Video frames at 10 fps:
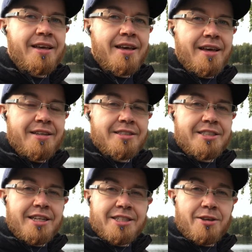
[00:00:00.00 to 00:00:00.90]
and
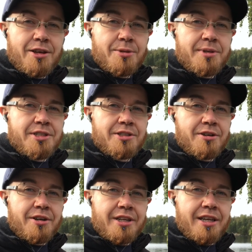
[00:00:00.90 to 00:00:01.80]
she's going to be
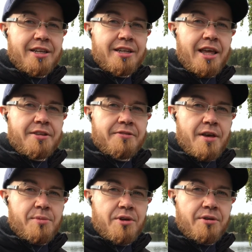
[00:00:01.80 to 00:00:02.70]
starting in late
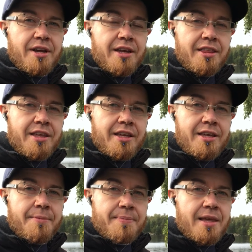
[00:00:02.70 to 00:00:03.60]
February, I
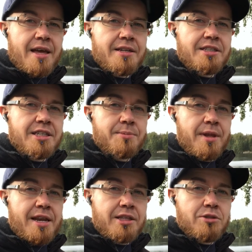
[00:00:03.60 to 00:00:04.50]
think. And she's
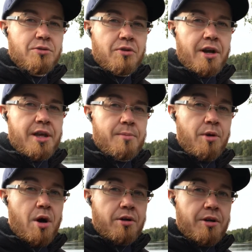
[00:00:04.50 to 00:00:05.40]
planning to write a
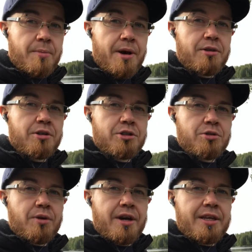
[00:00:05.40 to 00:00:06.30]
blog about her
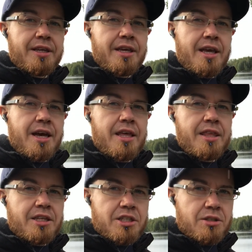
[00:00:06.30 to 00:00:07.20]
true hike. I
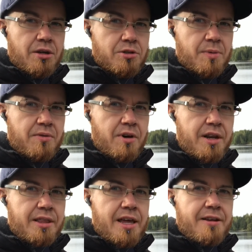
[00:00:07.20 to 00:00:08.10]
think she's going to be
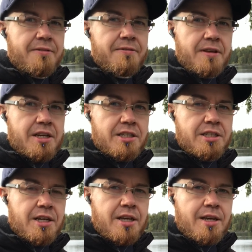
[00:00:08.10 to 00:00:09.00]
writing that in
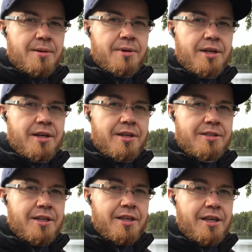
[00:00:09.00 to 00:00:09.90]
Finnish, but
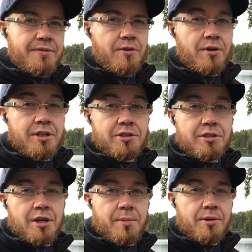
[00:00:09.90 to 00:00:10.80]
if you are
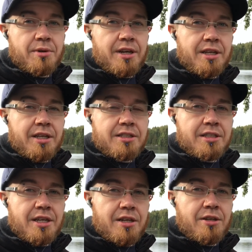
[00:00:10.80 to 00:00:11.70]
interested about reading
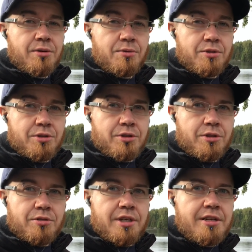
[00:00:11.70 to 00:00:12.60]
it and you
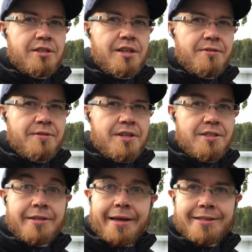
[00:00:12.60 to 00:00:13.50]
don't understand
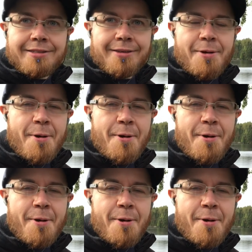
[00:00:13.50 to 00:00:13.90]
Finnish yet,